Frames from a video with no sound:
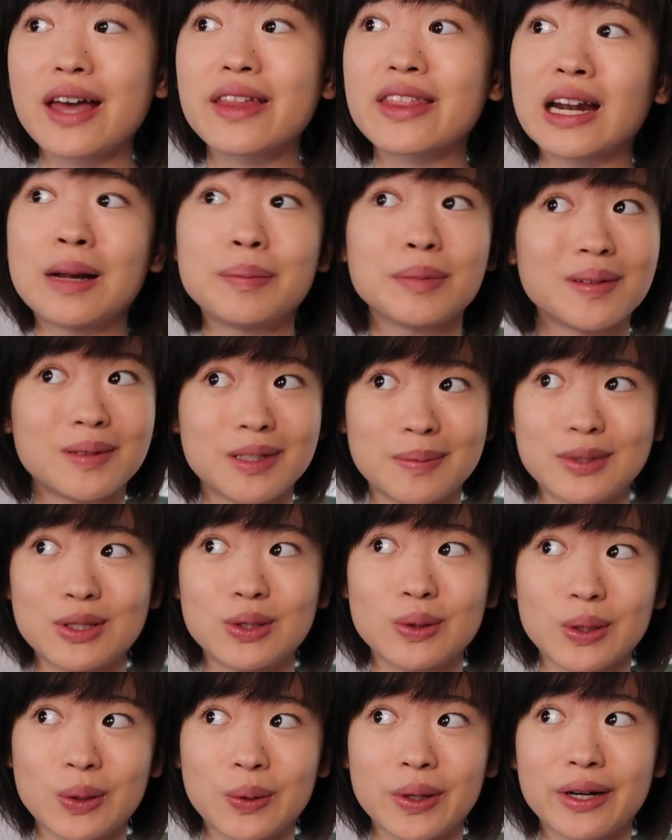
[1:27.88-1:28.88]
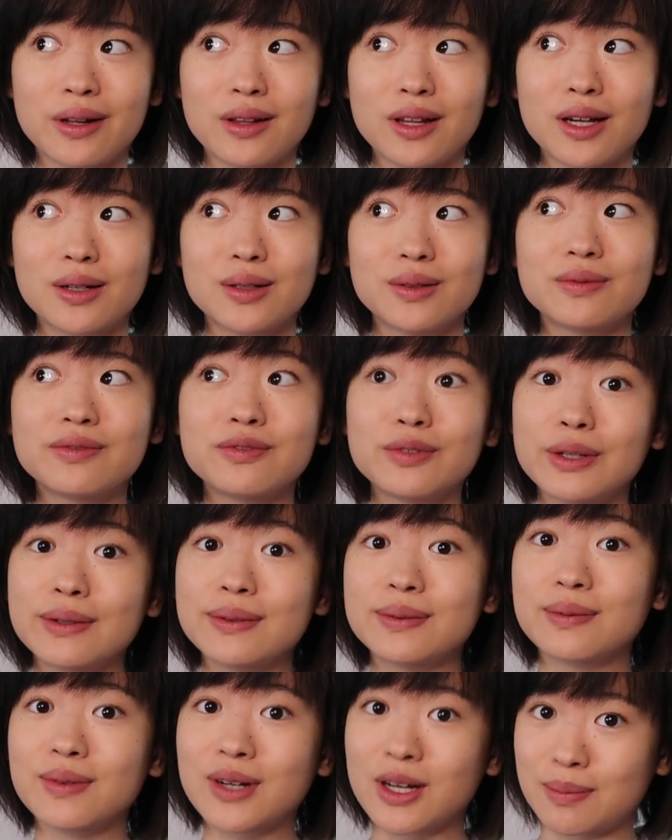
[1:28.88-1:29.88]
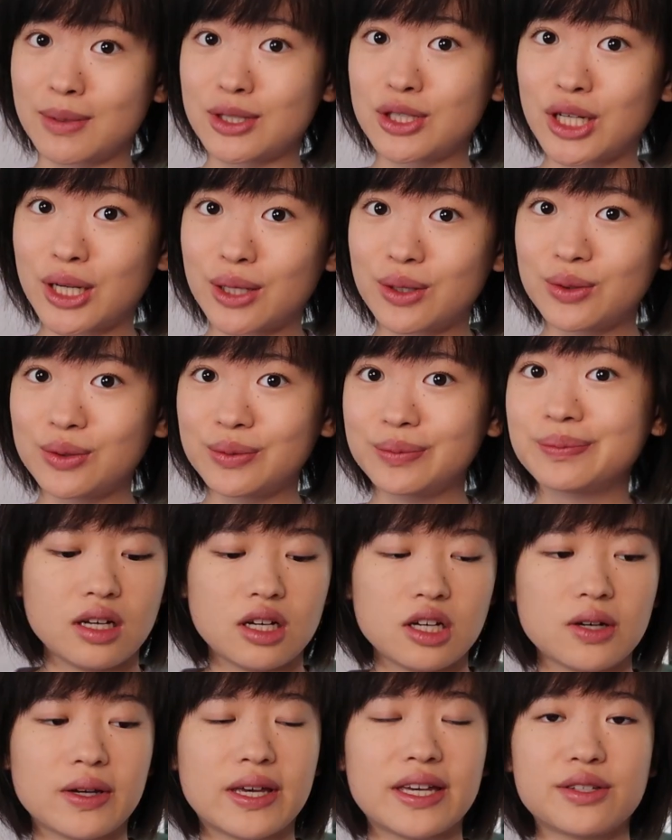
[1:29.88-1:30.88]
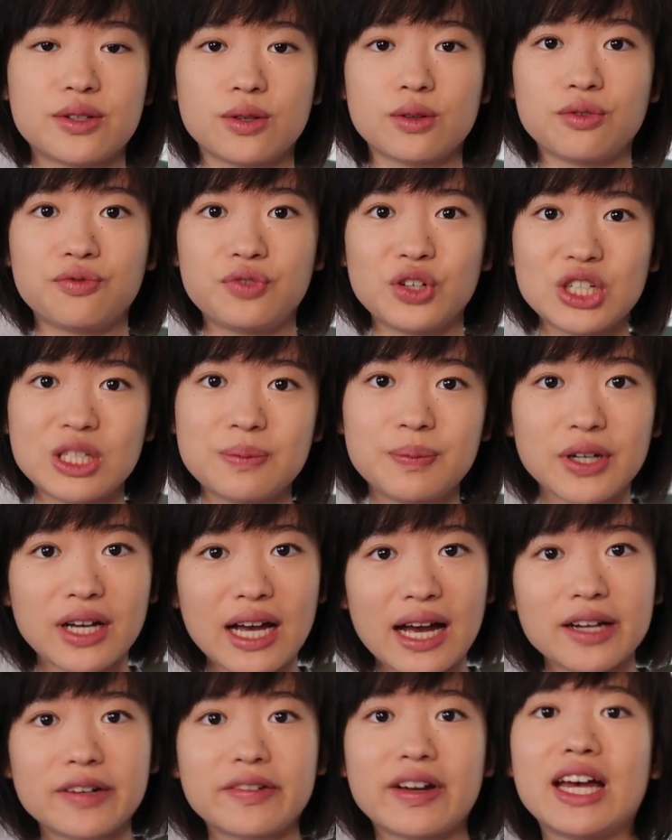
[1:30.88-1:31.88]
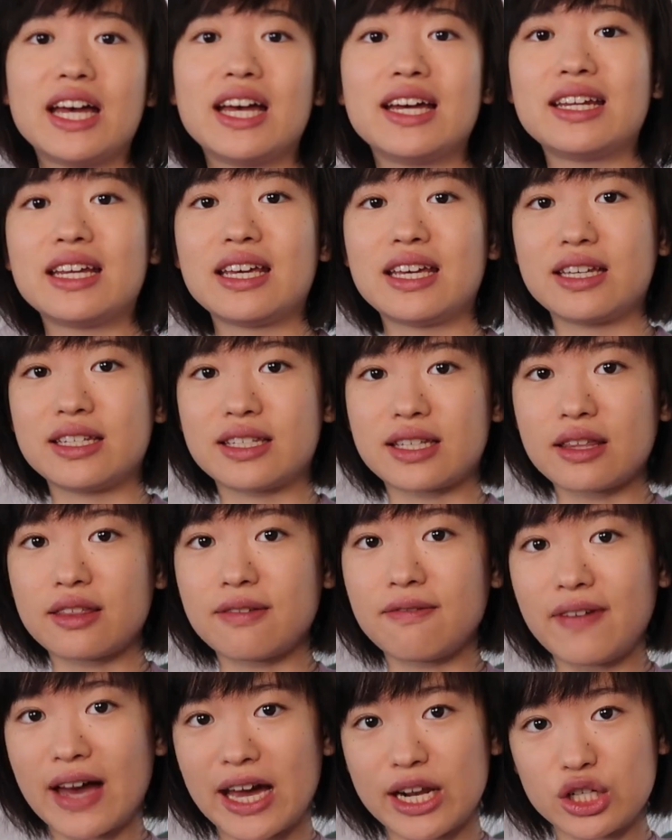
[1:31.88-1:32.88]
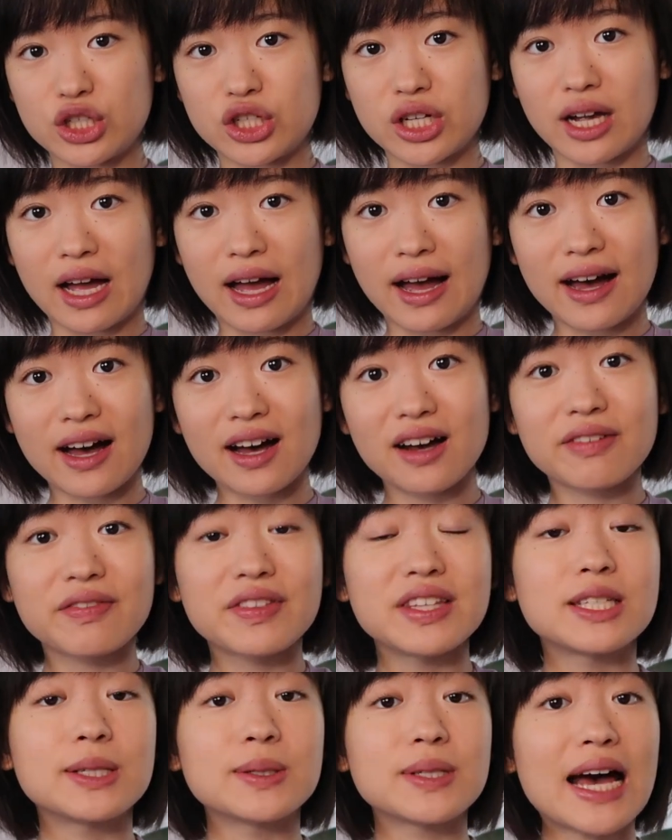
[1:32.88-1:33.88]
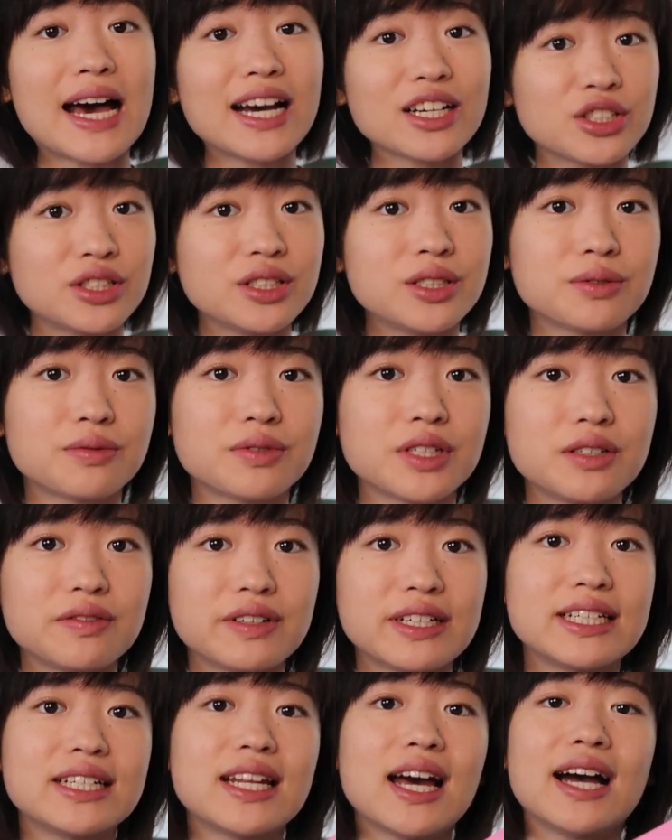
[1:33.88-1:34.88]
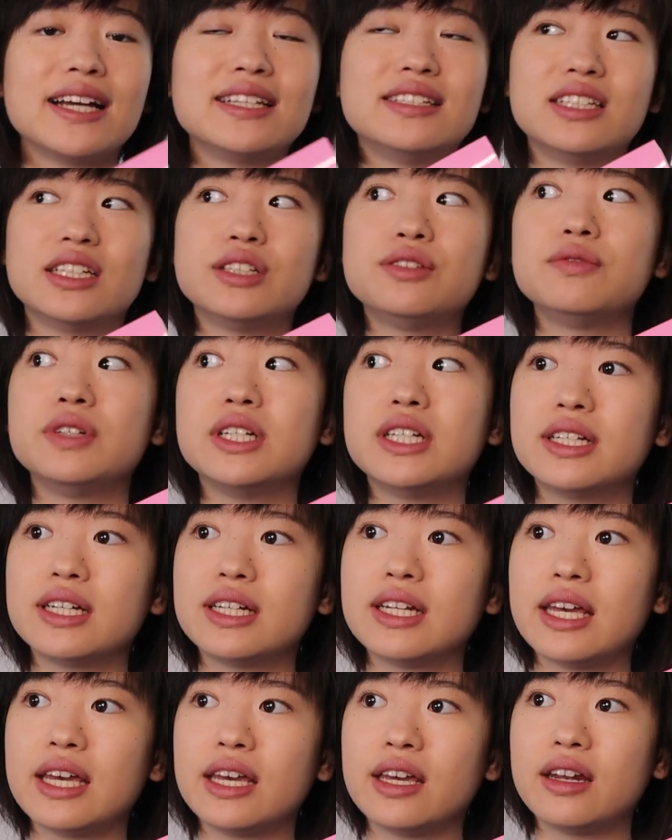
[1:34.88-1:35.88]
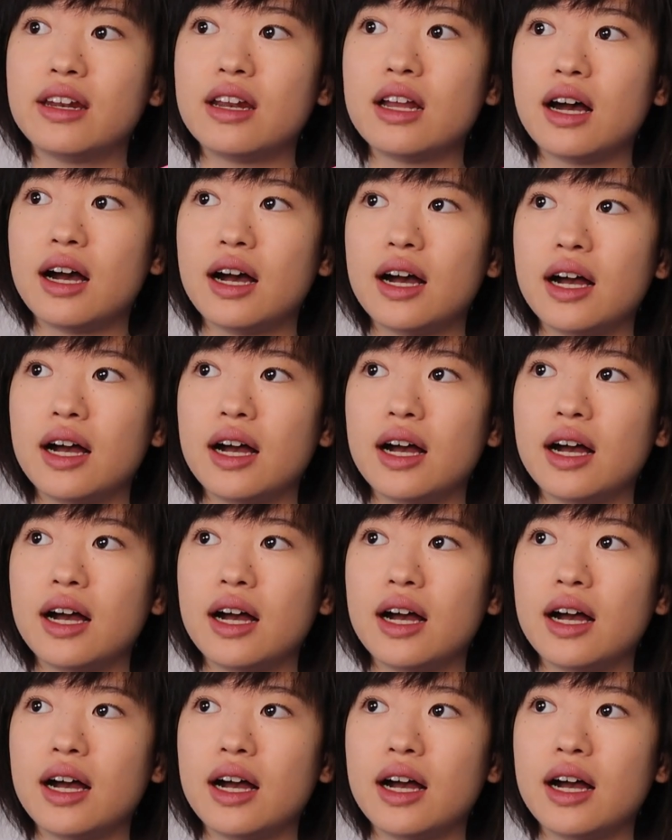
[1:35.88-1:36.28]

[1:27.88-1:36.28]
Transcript: that I'm gonna be doing quite a lot of on my channel. Okay, so the first book I read is The Vanishing Half. This is actually a reread. I did read it in